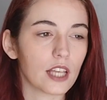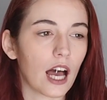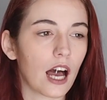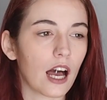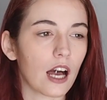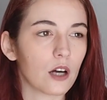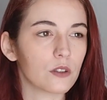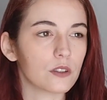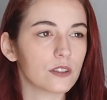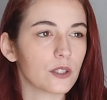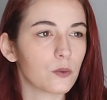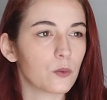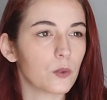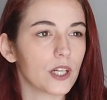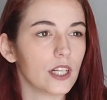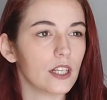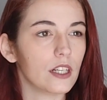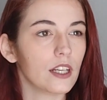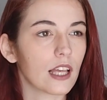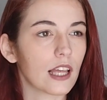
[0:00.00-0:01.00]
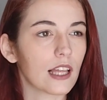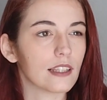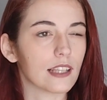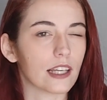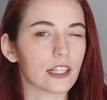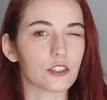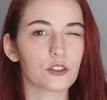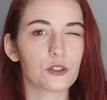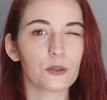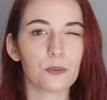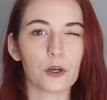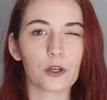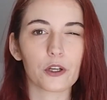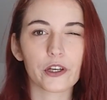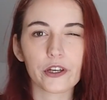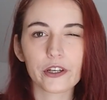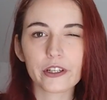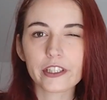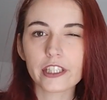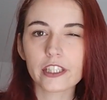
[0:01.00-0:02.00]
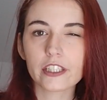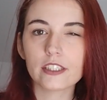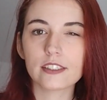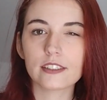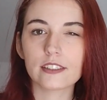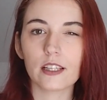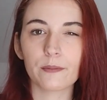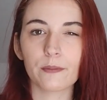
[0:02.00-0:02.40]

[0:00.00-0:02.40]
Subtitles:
how they were like super curious